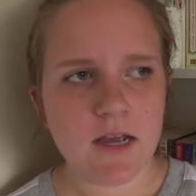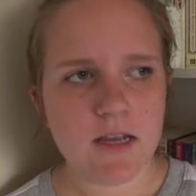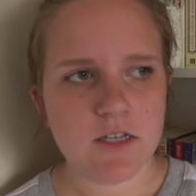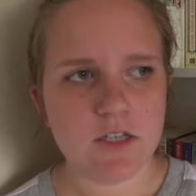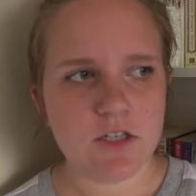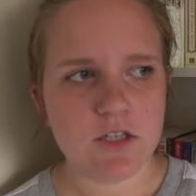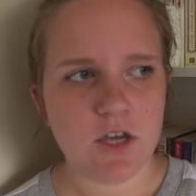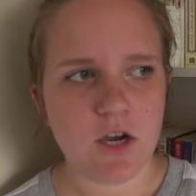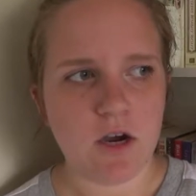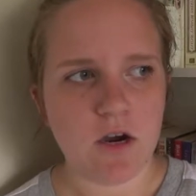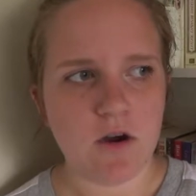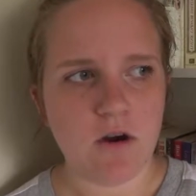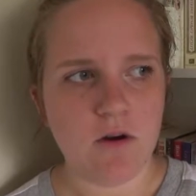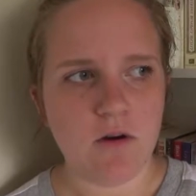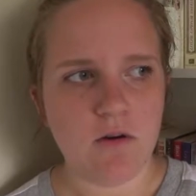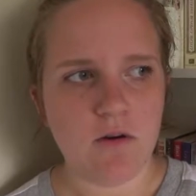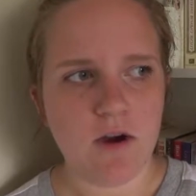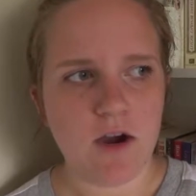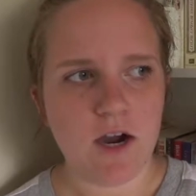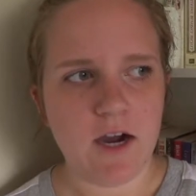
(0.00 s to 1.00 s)

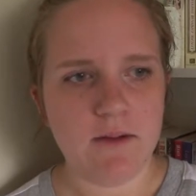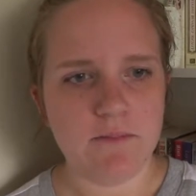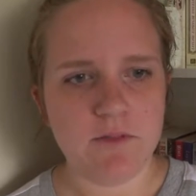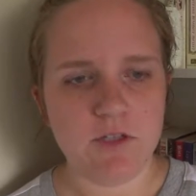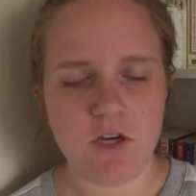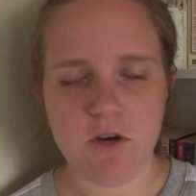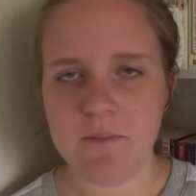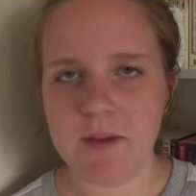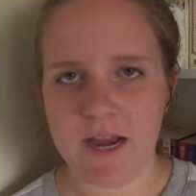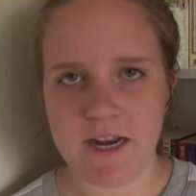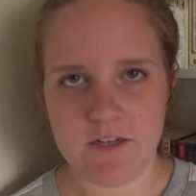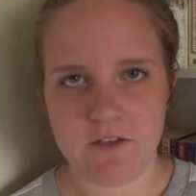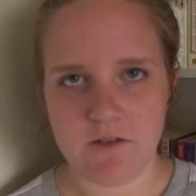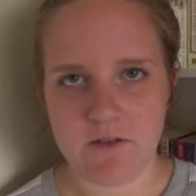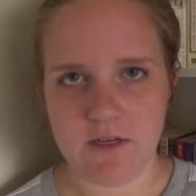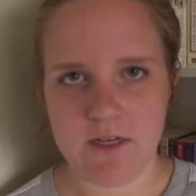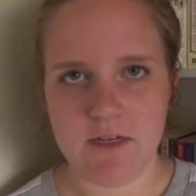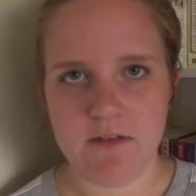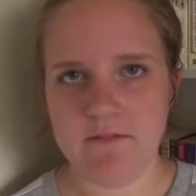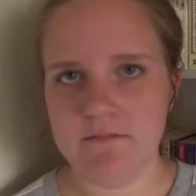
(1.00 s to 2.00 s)
So to go back to
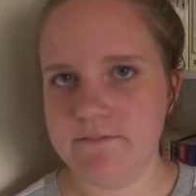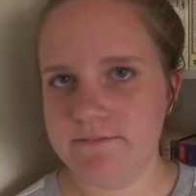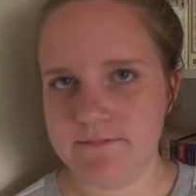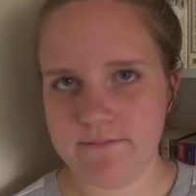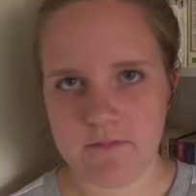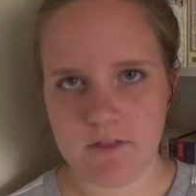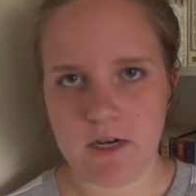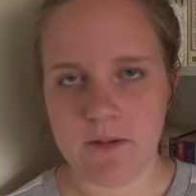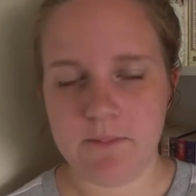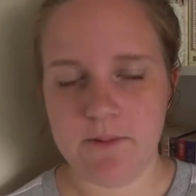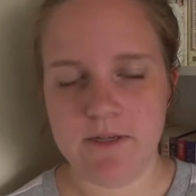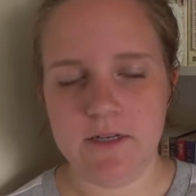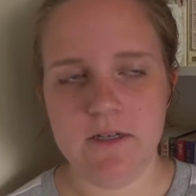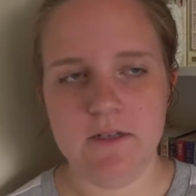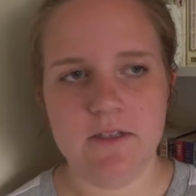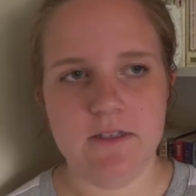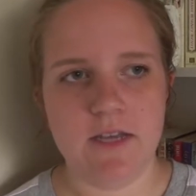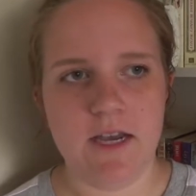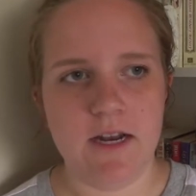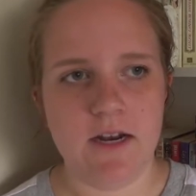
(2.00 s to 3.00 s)
it a couple
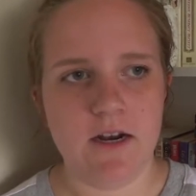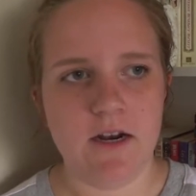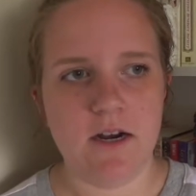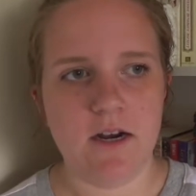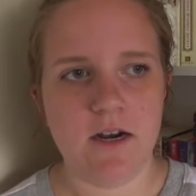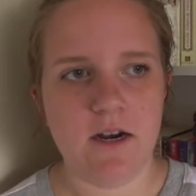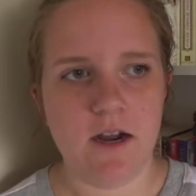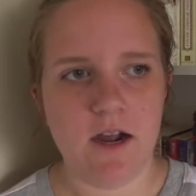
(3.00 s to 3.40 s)
years later,